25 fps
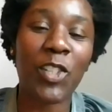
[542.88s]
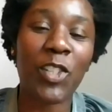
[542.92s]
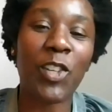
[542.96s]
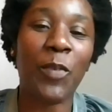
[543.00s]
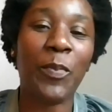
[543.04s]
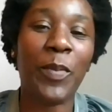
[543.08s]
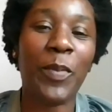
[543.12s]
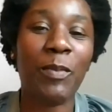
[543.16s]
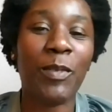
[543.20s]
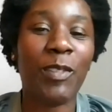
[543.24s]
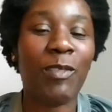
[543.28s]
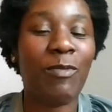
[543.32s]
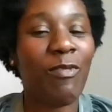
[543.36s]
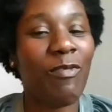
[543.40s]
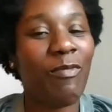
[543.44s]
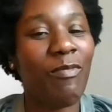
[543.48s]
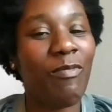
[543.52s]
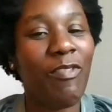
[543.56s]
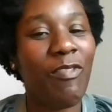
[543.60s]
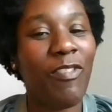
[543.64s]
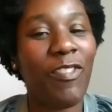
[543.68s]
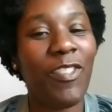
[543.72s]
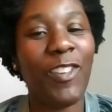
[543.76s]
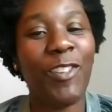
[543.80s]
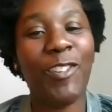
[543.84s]
shop. It was from
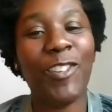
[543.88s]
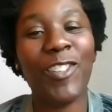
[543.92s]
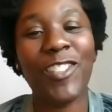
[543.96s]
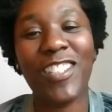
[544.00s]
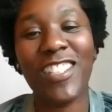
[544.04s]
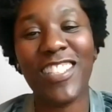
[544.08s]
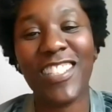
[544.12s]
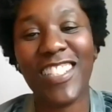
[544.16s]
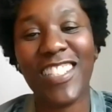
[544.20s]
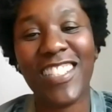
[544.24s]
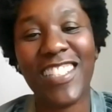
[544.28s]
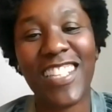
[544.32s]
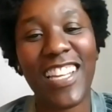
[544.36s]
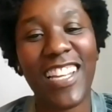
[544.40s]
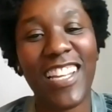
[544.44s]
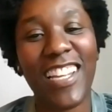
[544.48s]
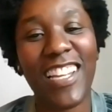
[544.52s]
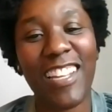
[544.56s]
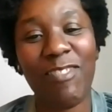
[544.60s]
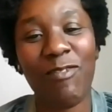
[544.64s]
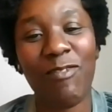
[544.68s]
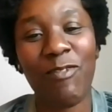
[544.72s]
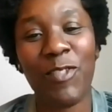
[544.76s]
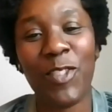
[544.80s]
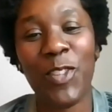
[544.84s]
floor to
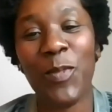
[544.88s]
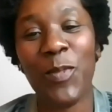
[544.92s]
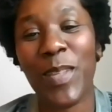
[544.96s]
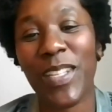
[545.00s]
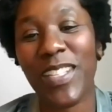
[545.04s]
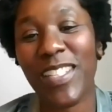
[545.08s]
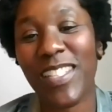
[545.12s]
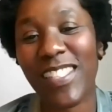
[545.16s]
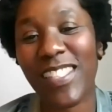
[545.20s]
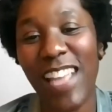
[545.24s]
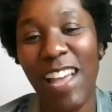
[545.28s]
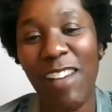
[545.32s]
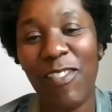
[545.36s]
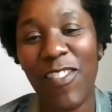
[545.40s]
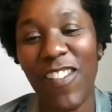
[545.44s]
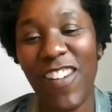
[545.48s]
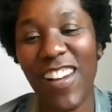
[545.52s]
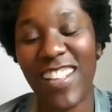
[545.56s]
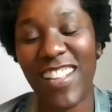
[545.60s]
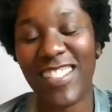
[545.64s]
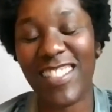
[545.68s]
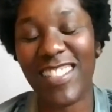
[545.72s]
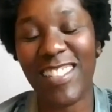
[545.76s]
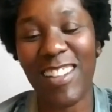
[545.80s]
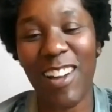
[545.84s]
ceiling, rubies,
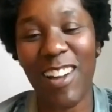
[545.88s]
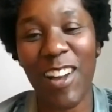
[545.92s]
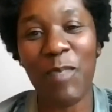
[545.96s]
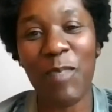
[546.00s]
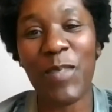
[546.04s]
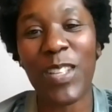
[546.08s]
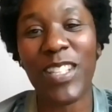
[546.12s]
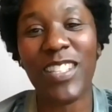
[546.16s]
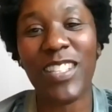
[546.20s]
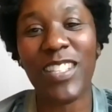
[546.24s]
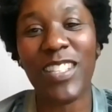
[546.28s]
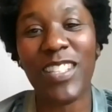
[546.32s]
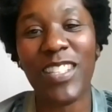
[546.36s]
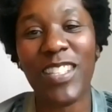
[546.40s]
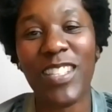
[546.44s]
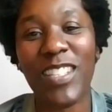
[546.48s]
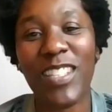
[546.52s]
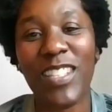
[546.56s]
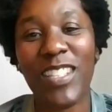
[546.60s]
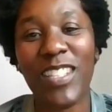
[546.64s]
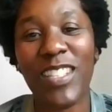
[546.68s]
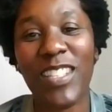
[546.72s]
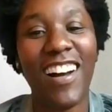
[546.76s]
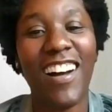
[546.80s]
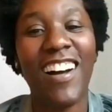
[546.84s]
sapphires, diamonds.
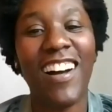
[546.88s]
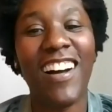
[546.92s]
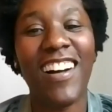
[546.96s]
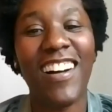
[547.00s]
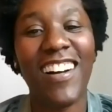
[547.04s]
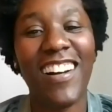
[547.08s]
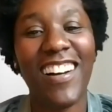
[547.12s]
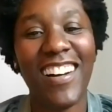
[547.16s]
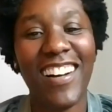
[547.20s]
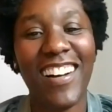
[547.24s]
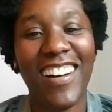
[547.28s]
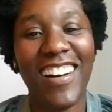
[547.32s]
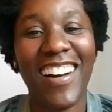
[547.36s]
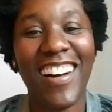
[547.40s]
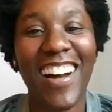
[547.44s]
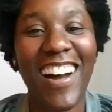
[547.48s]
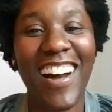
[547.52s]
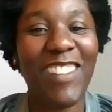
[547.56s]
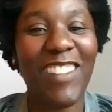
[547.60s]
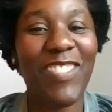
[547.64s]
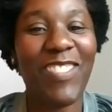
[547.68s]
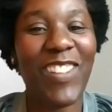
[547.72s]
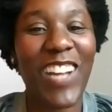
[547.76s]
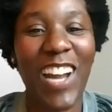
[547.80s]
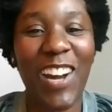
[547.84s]
And I thought, oh,
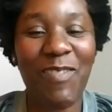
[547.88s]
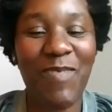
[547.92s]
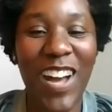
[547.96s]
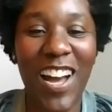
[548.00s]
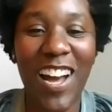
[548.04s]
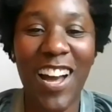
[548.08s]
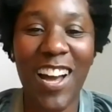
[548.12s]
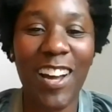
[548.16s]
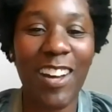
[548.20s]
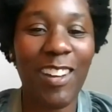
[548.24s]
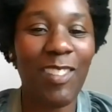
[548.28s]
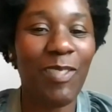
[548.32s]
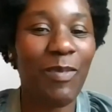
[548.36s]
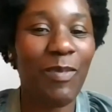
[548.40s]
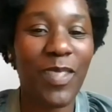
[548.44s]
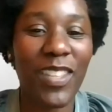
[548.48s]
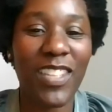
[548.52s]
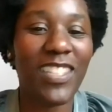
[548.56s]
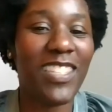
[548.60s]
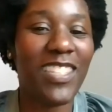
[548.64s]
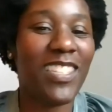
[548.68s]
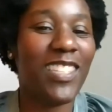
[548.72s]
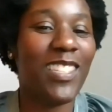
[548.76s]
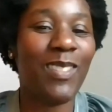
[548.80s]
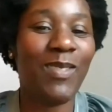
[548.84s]
I've come home.
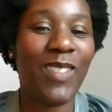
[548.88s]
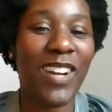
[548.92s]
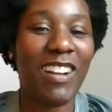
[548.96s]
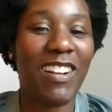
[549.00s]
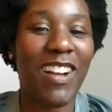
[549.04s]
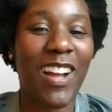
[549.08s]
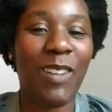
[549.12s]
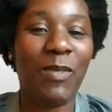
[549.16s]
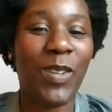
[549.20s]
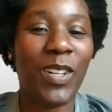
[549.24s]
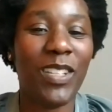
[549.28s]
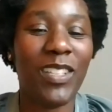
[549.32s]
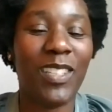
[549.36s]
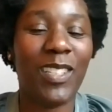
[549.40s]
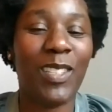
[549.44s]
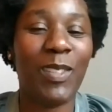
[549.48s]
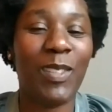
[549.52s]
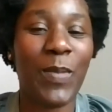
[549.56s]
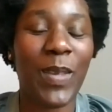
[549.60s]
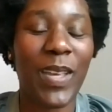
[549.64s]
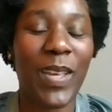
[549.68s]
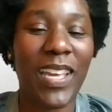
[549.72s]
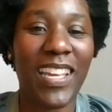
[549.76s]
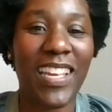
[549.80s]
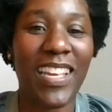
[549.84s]
This is where I want to
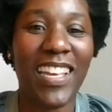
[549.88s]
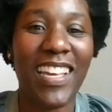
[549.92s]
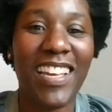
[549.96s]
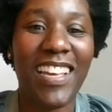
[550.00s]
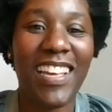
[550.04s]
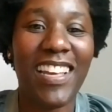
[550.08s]
be.